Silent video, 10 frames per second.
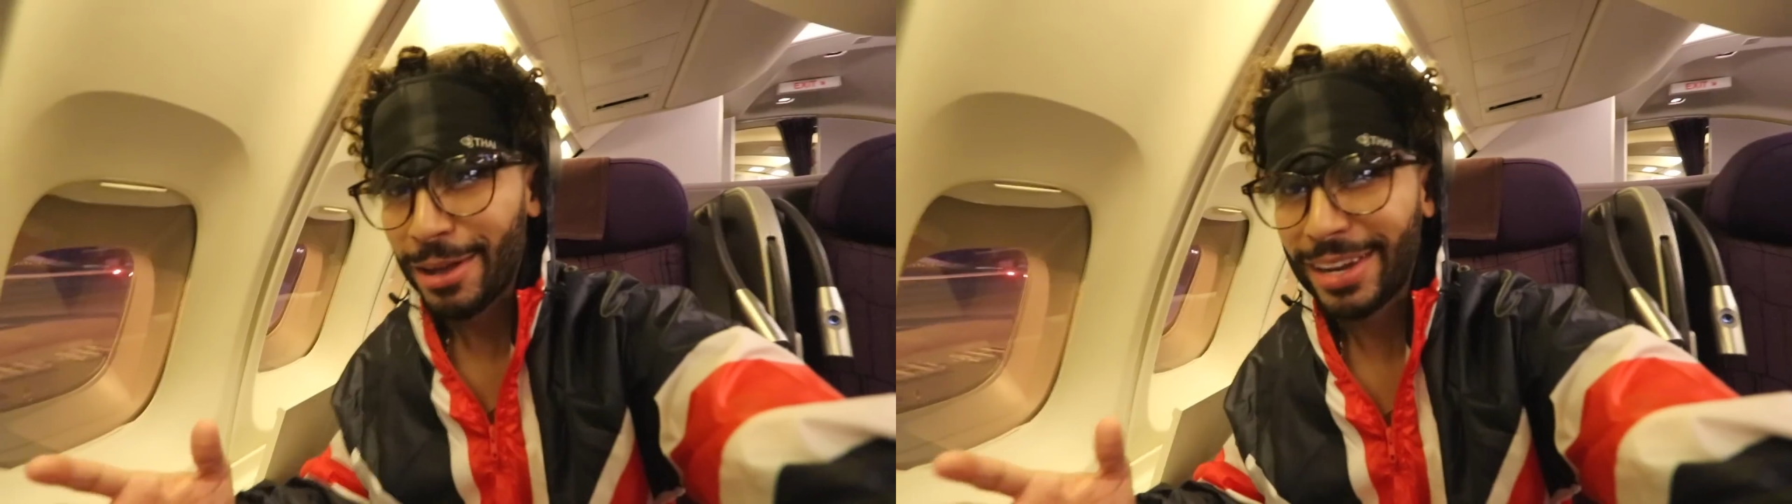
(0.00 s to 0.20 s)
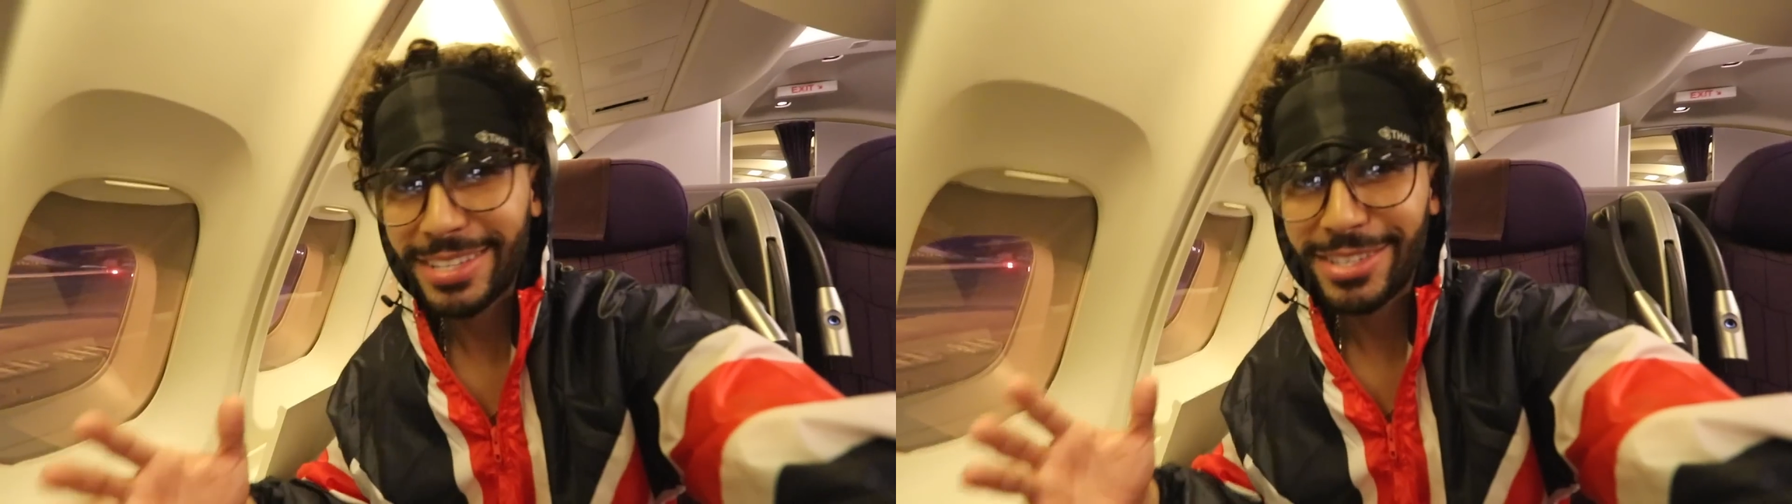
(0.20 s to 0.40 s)

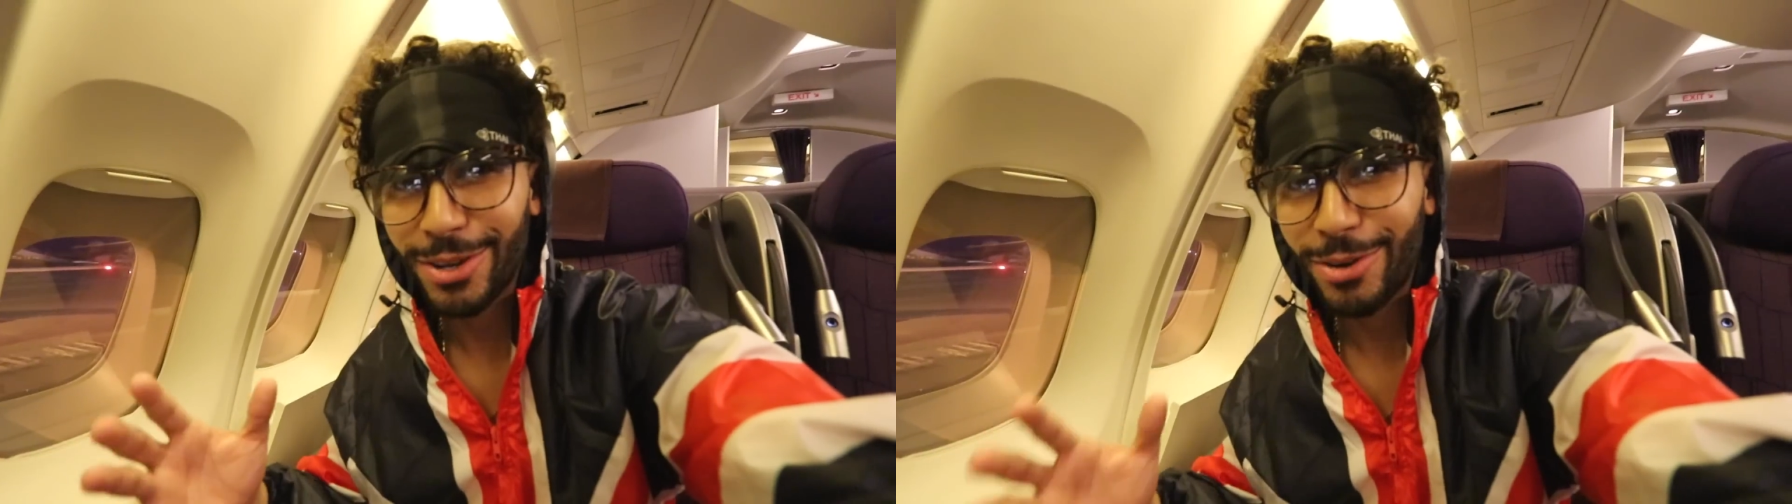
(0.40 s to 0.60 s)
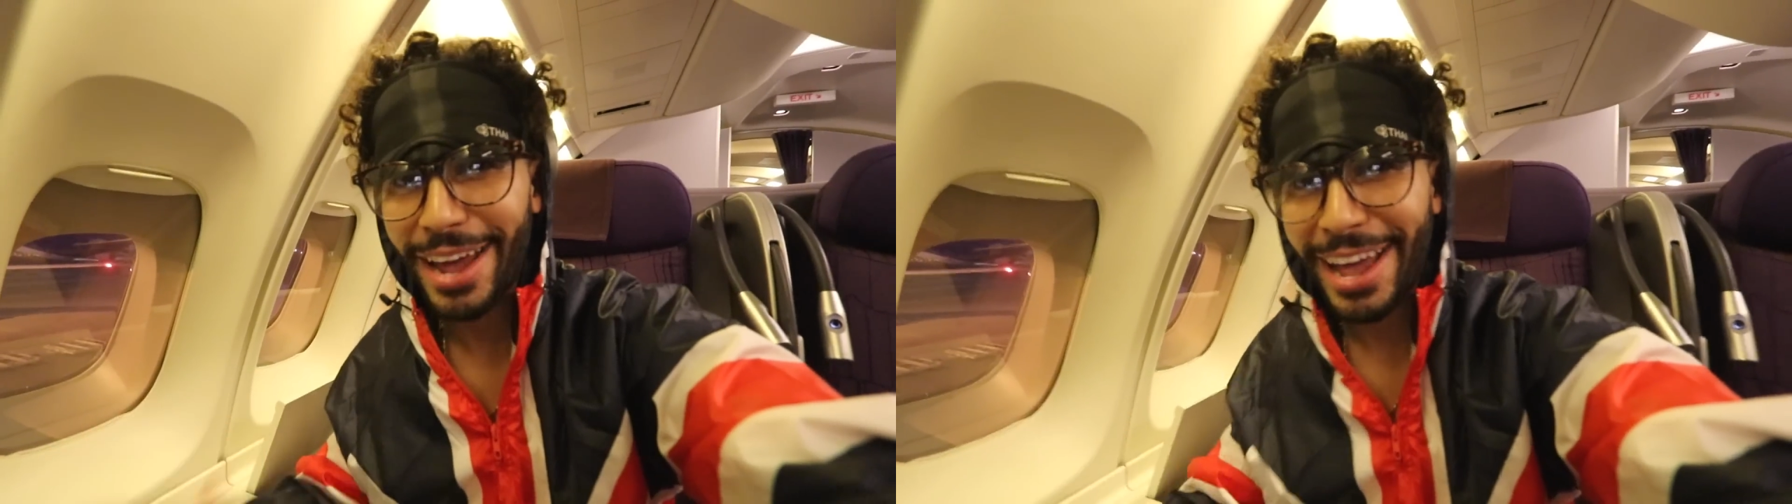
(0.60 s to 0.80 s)
listen
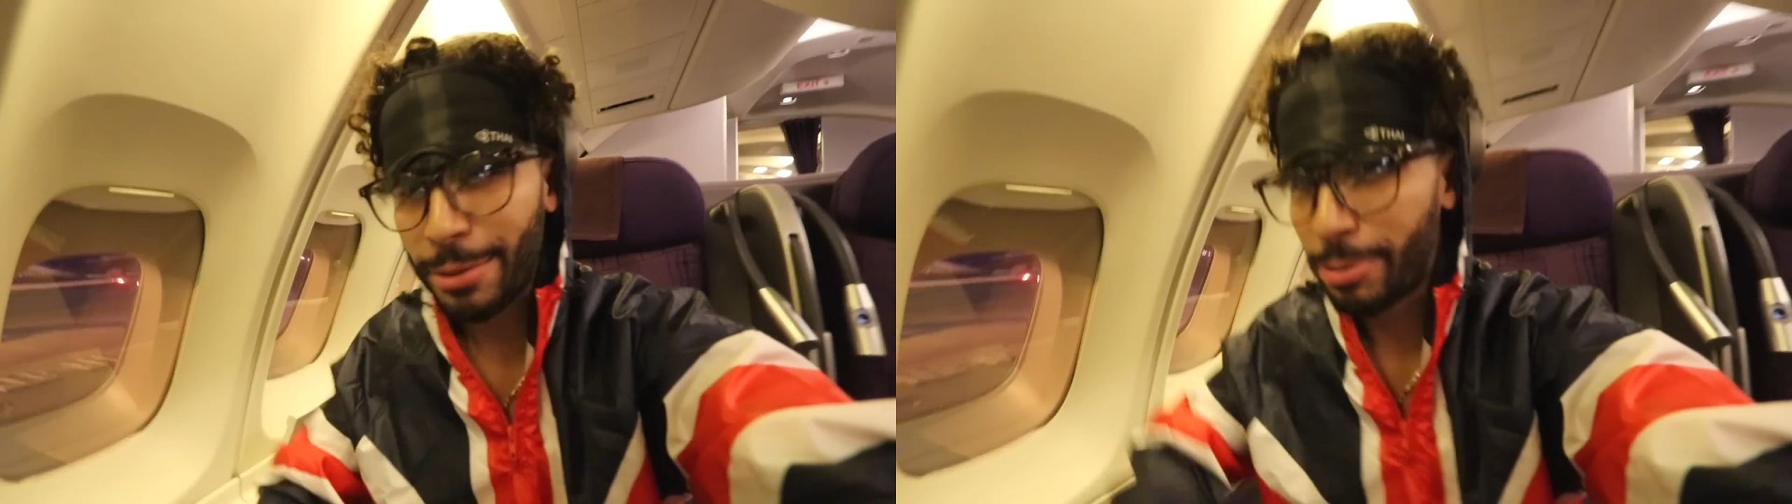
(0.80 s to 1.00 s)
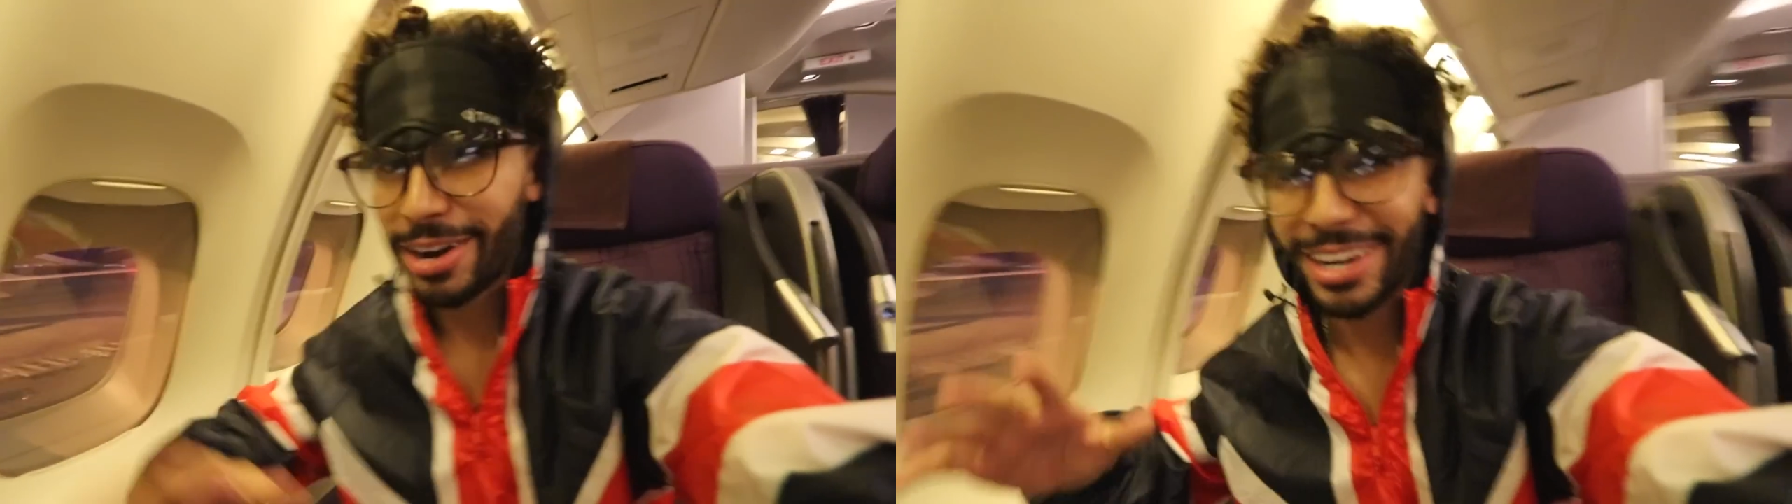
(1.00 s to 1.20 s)
to Quran
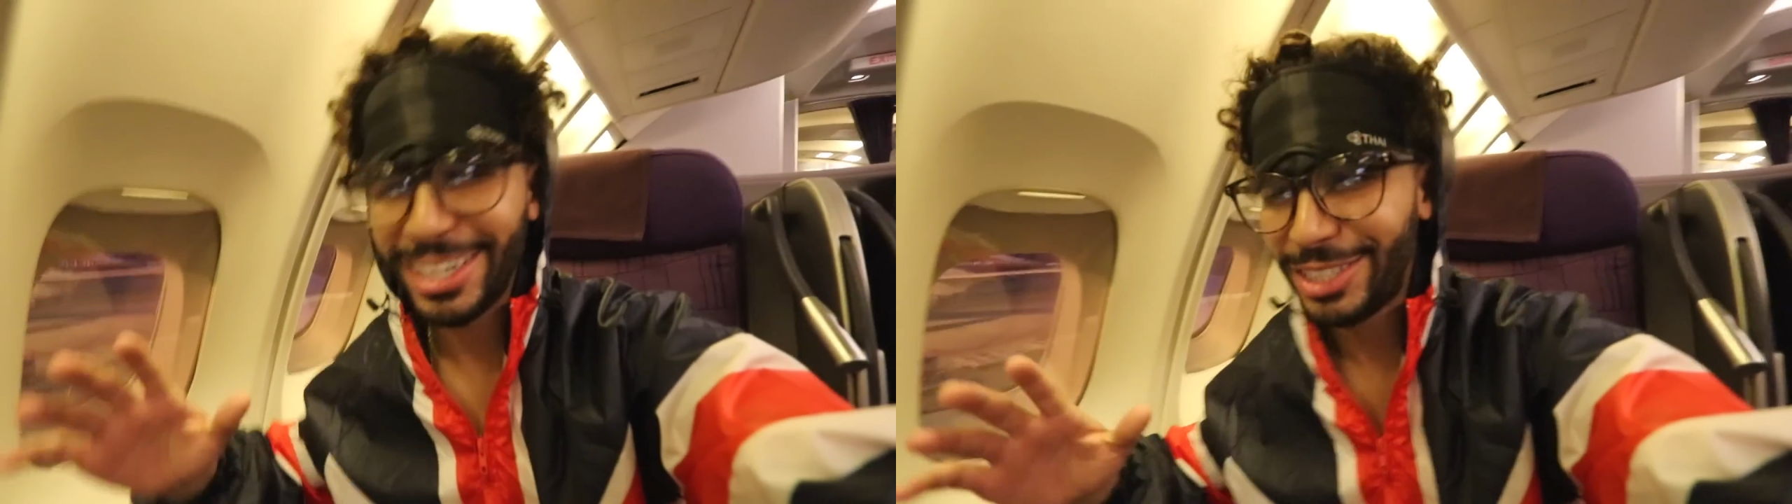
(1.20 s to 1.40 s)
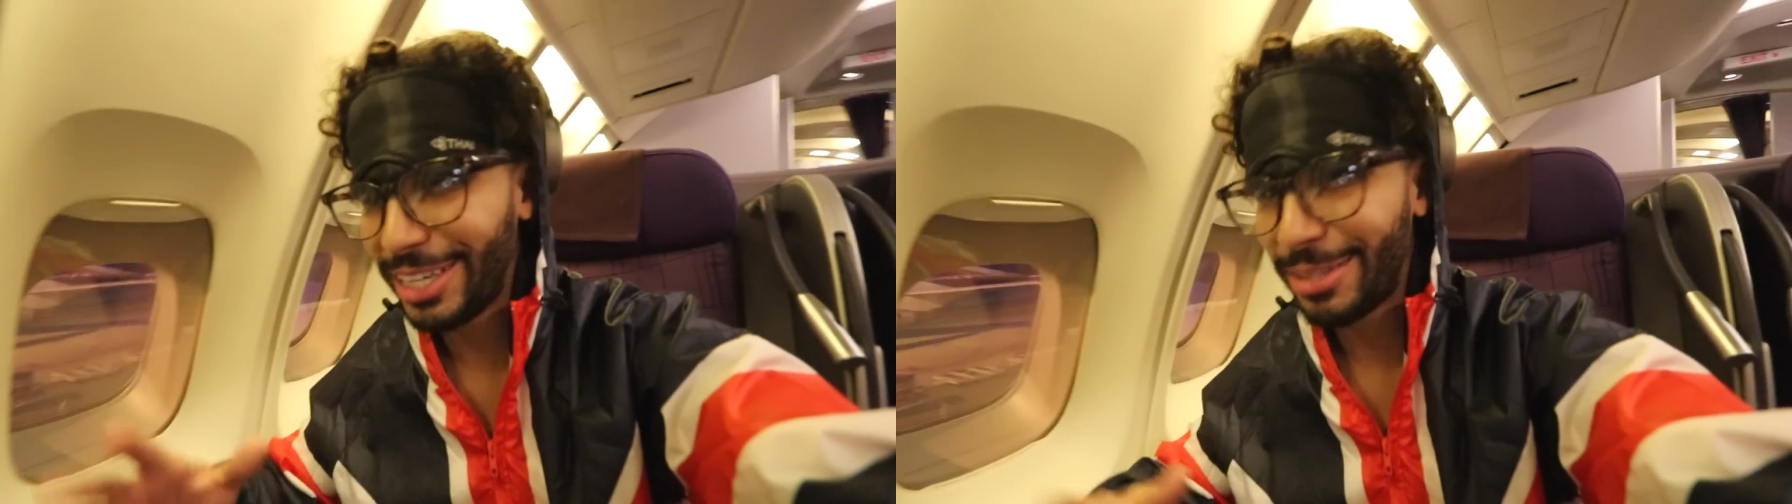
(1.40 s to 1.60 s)
and put on in
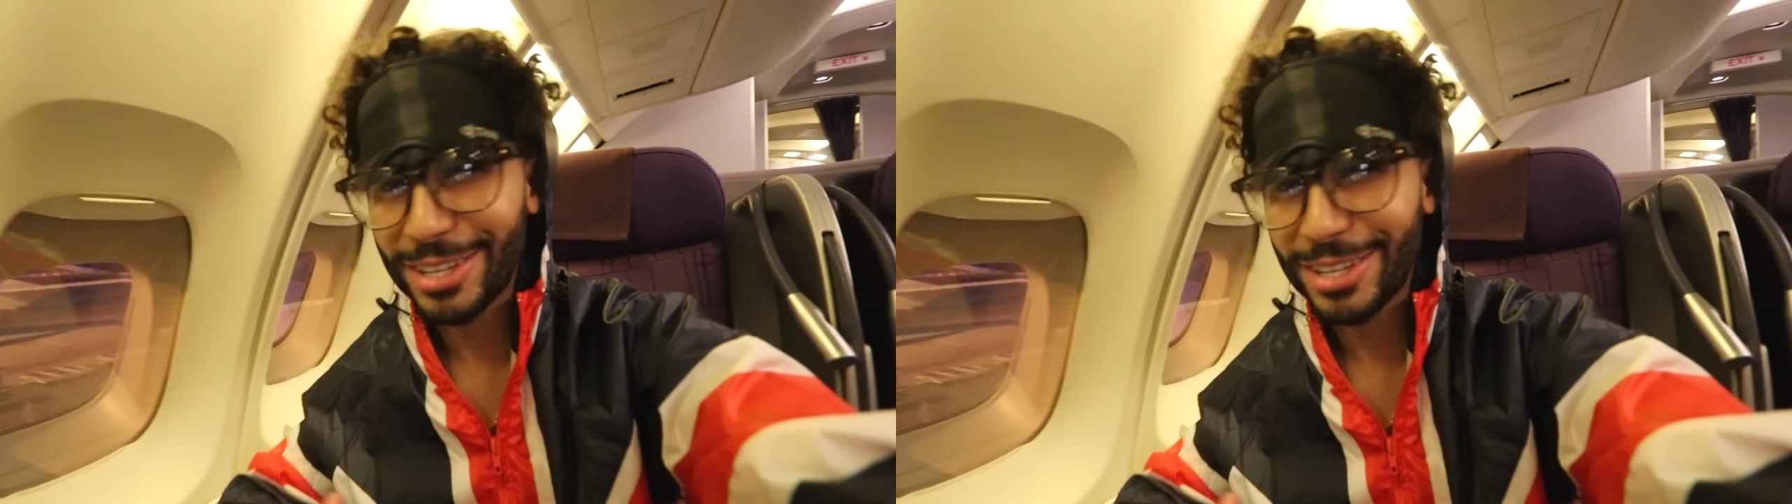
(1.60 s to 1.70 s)
the sheet,